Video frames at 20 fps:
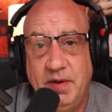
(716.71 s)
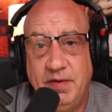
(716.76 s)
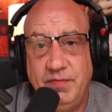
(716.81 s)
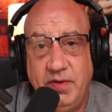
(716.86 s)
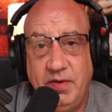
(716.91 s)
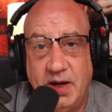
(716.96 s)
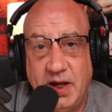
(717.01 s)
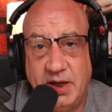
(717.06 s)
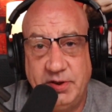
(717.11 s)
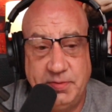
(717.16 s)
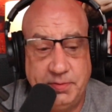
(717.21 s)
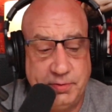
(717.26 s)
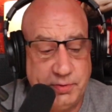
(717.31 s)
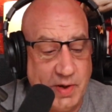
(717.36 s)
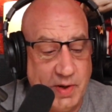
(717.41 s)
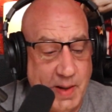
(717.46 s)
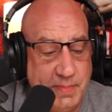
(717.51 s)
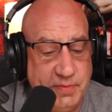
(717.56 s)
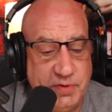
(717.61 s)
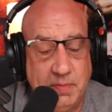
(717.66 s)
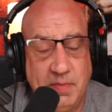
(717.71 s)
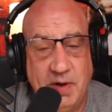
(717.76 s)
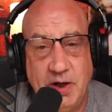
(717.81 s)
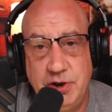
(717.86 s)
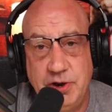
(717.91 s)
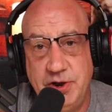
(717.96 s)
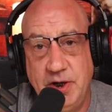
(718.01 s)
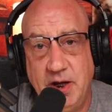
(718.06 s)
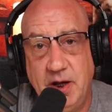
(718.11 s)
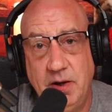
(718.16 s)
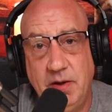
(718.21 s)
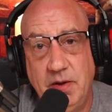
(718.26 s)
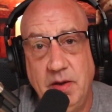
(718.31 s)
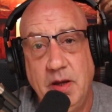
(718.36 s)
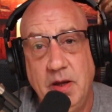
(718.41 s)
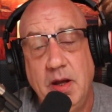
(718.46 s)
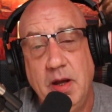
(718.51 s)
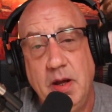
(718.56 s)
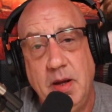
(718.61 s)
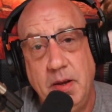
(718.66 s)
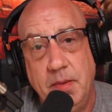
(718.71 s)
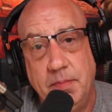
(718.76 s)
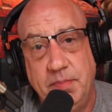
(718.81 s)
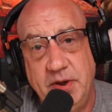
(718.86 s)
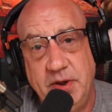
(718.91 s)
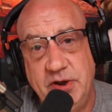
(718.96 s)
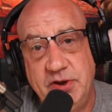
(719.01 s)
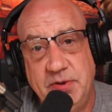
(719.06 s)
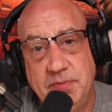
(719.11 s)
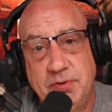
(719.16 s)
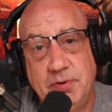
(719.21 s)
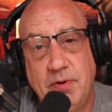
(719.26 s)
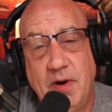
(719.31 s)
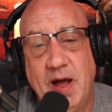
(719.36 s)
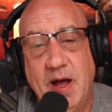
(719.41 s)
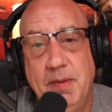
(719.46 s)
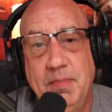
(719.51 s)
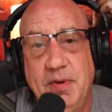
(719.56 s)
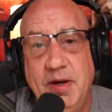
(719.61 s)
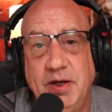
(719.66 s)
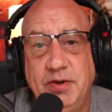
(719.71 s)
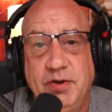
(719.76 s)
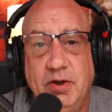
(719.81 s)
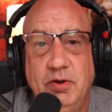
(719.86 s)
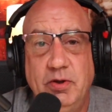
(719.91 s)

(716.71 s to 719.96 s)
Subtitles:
If you're not subscribed to my channel, please subscribe and hit the